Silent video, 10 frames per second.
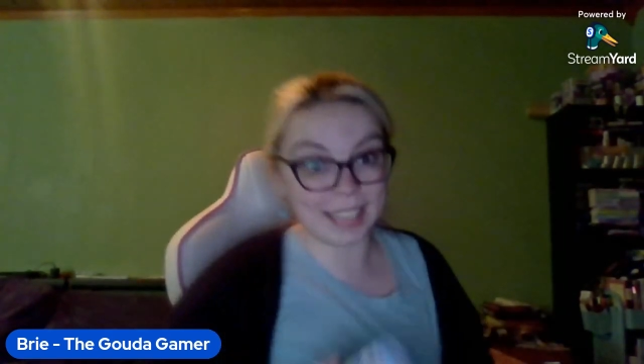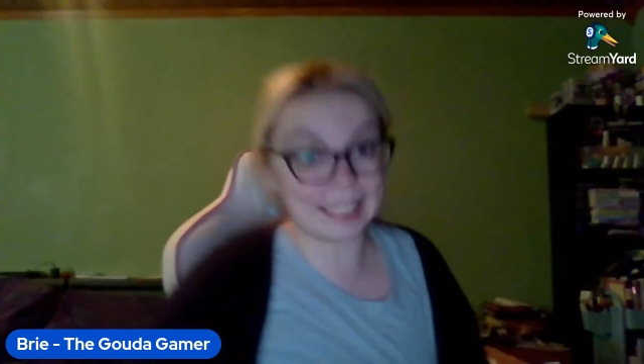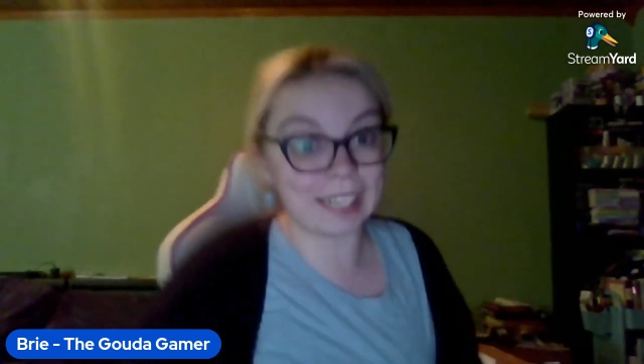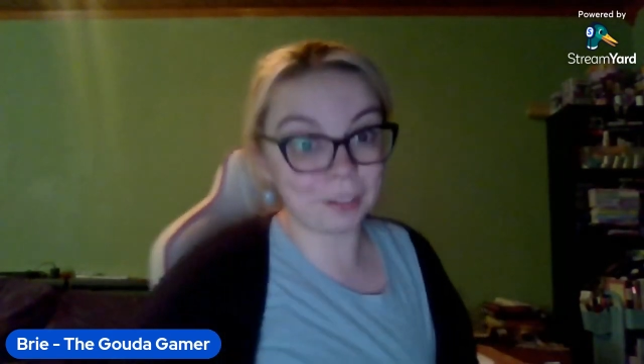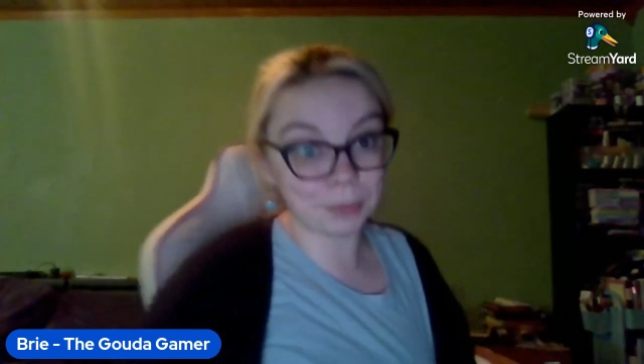an
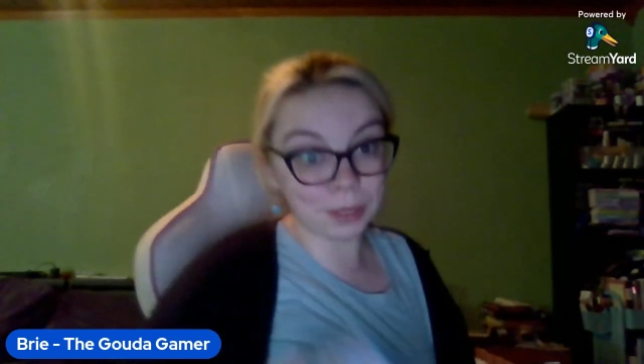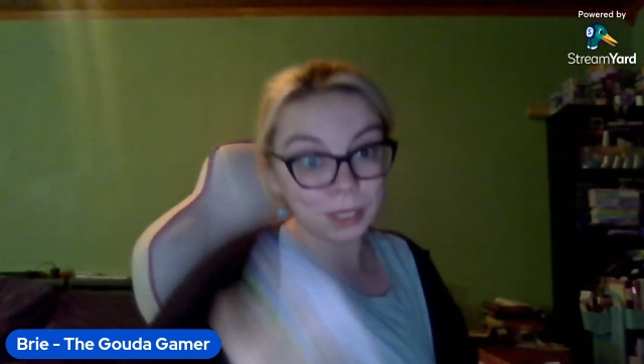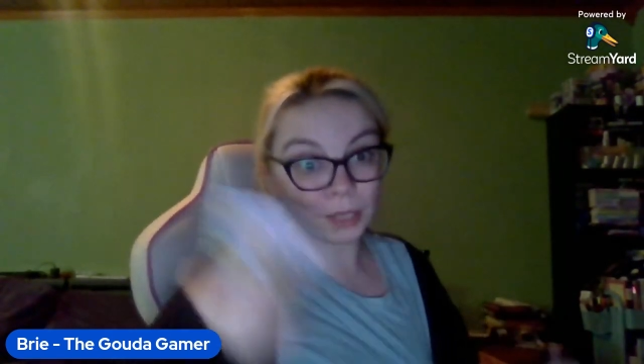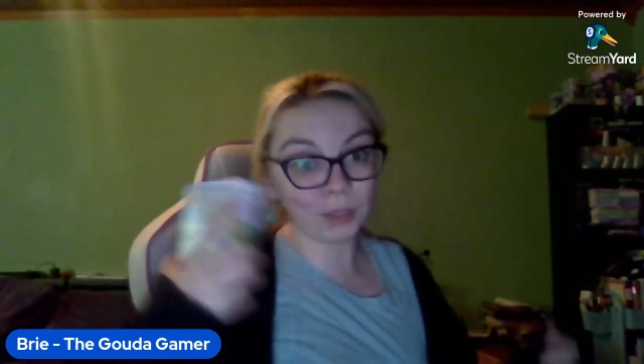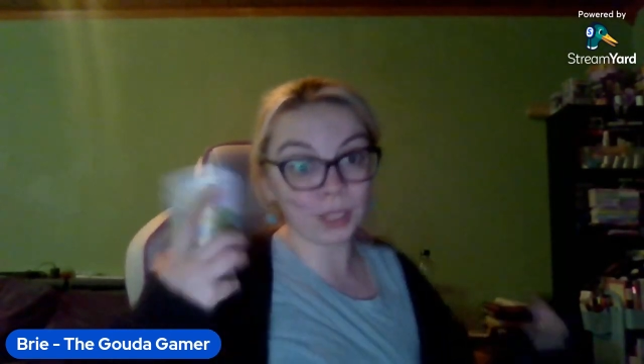
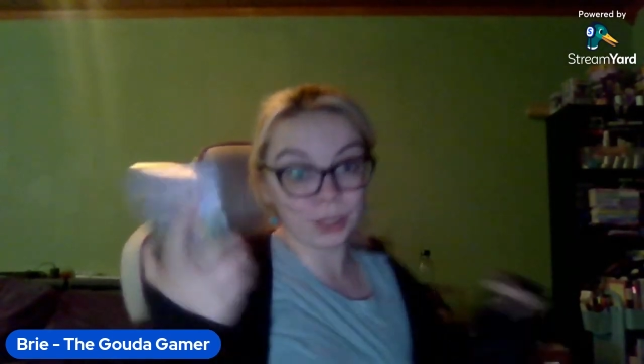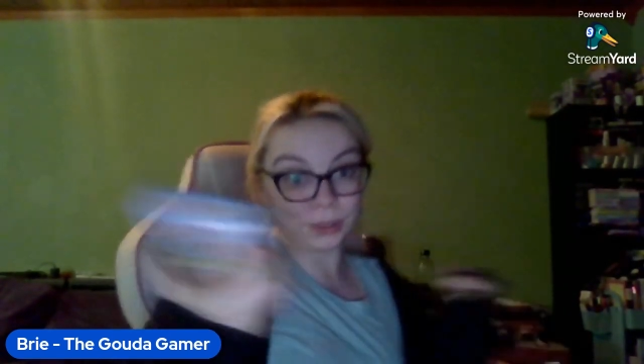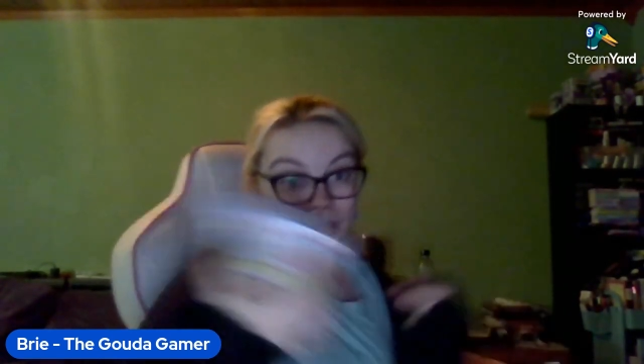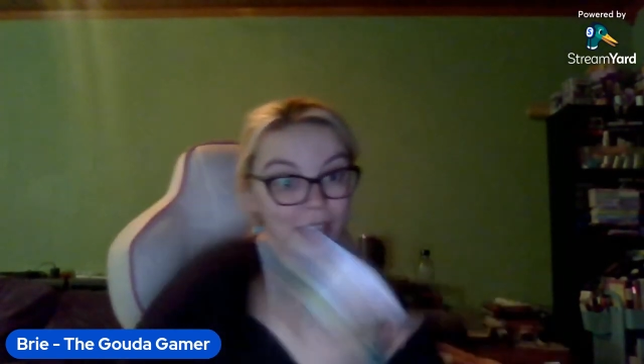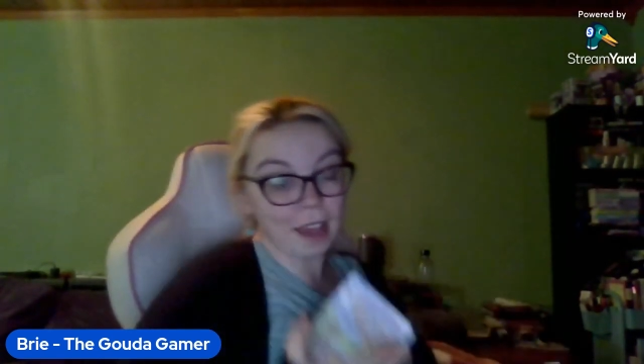influencer for the
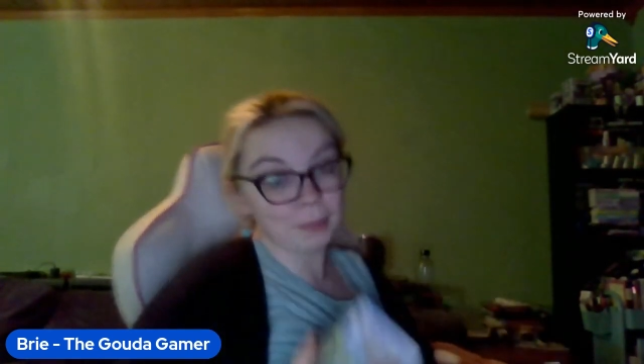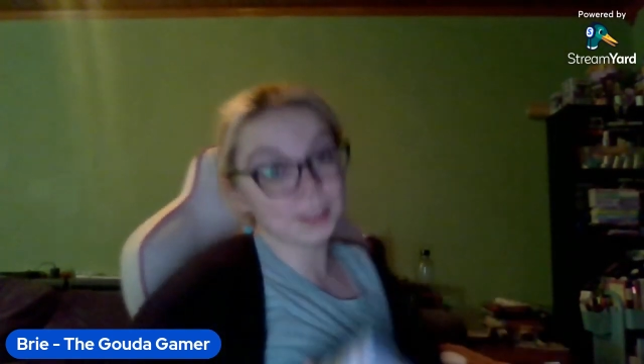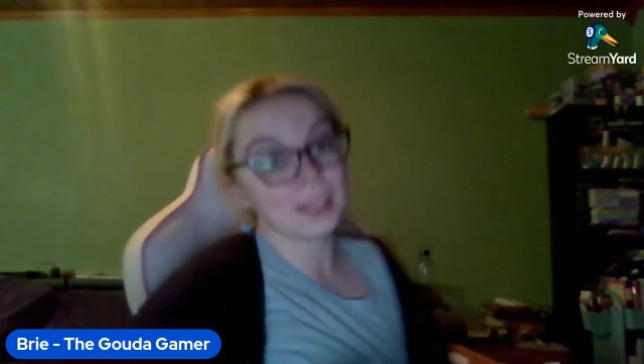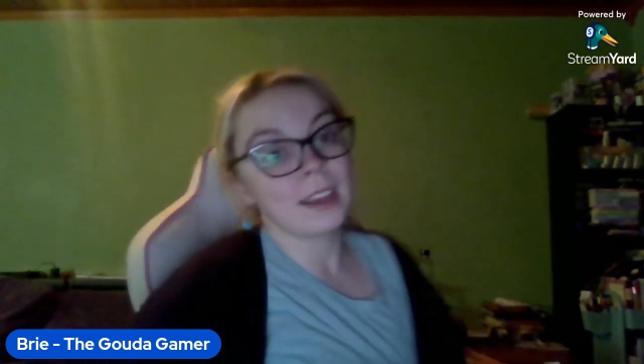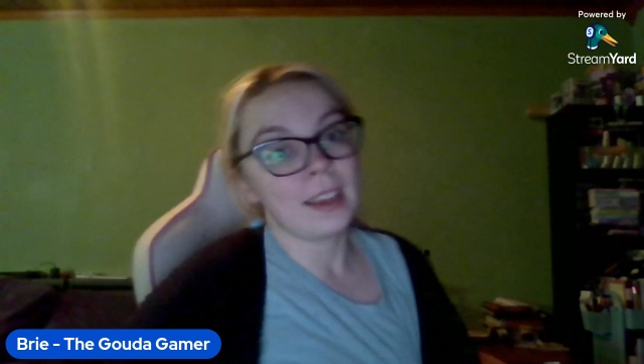Looney
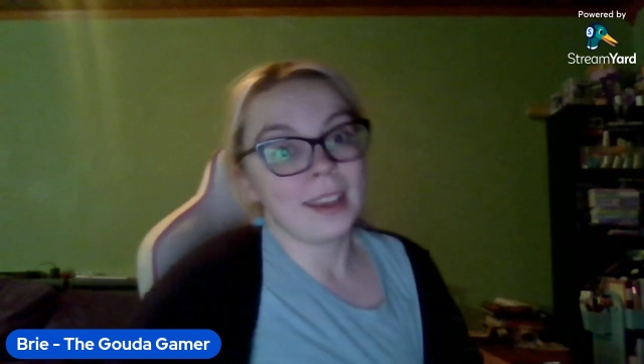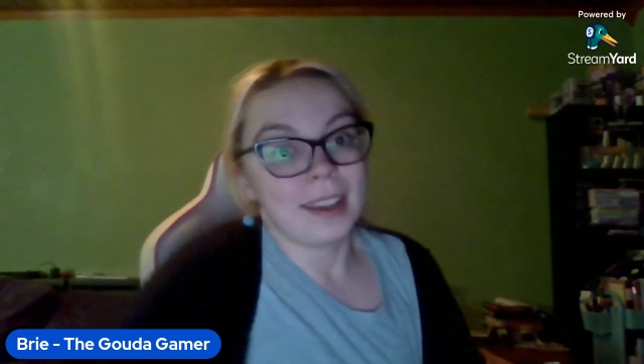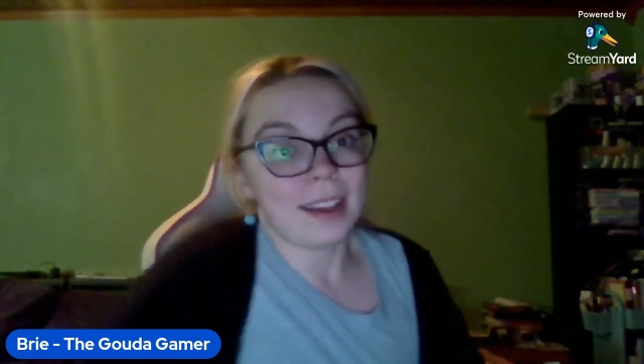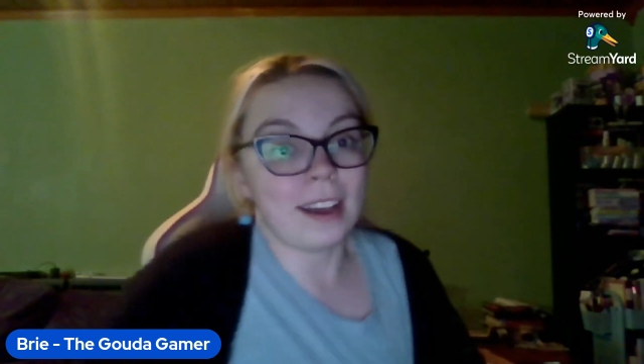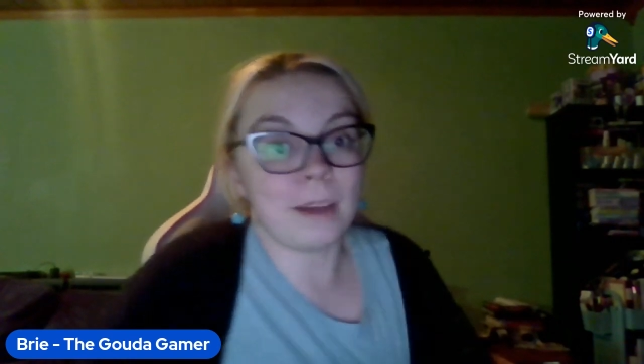Labs
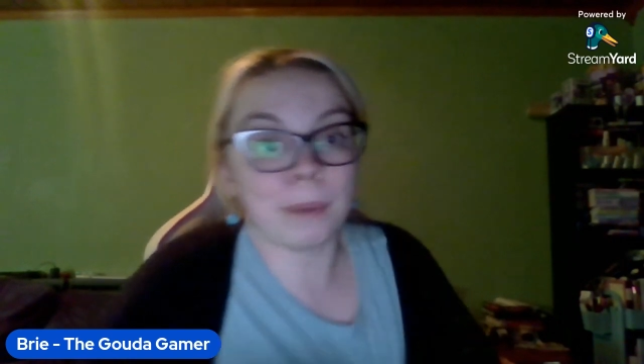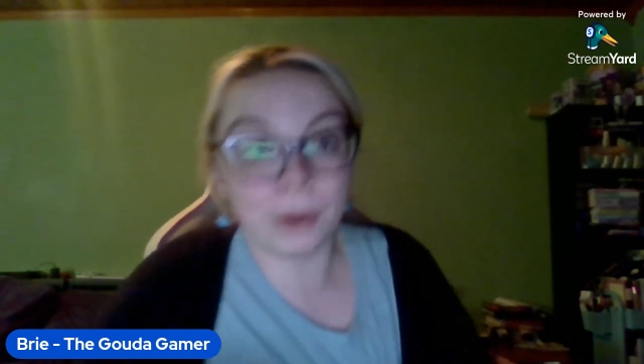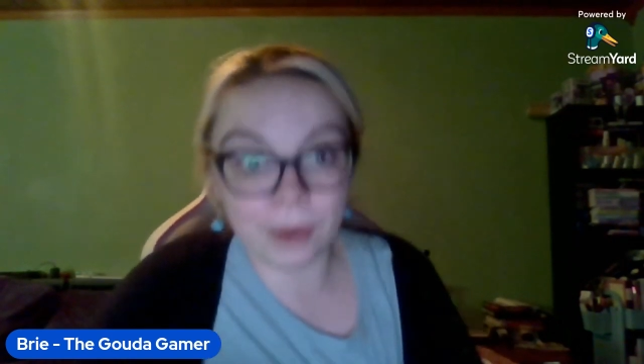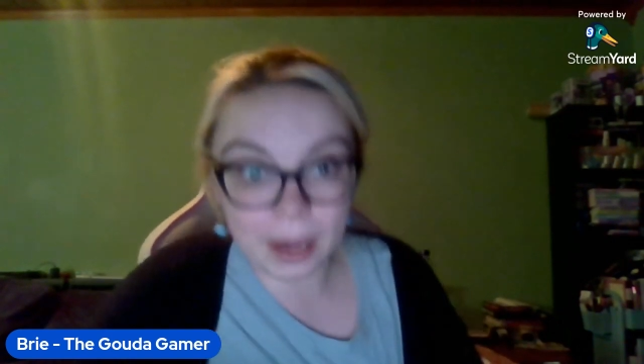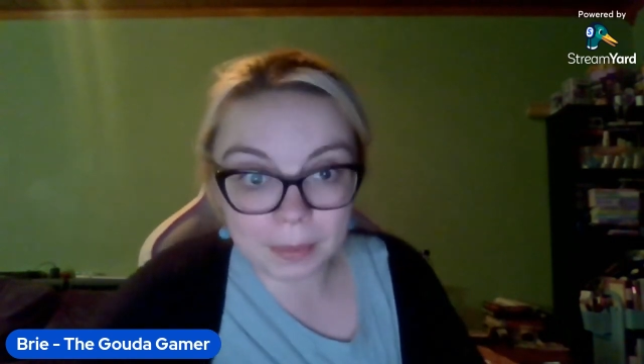
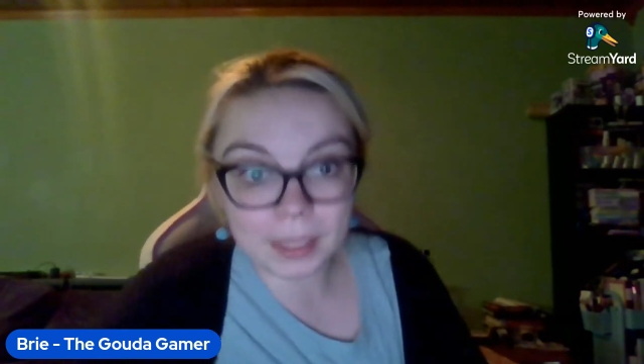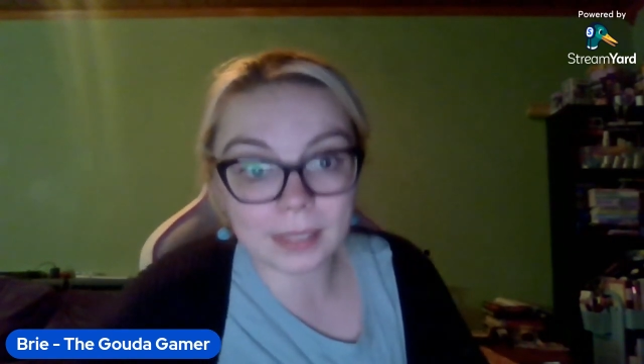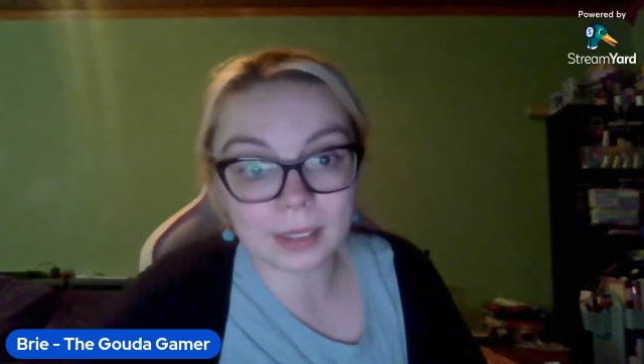programs.